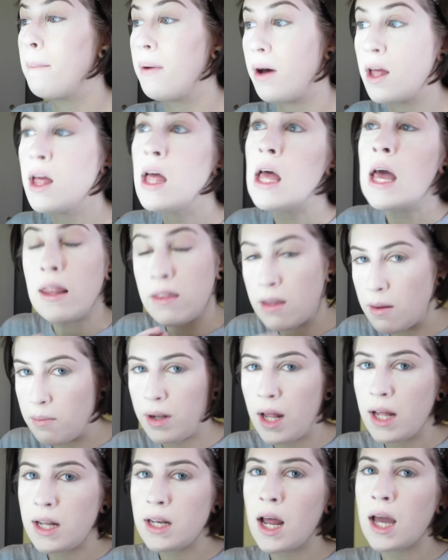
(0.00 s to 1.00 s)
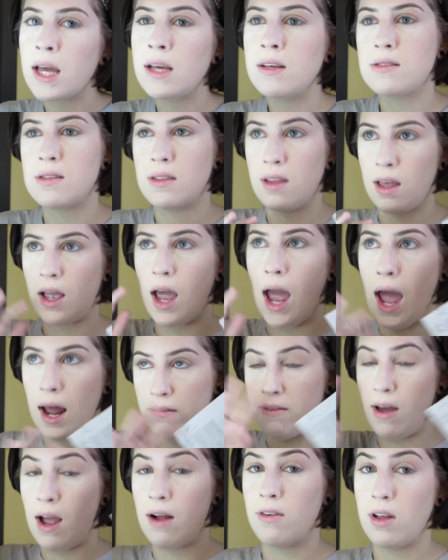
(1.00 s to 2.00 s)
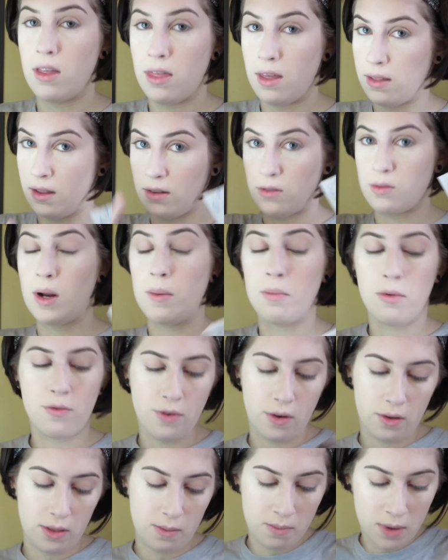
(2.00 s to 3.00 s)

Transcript: but they blend nice, and like out of everything, that's what I prefer the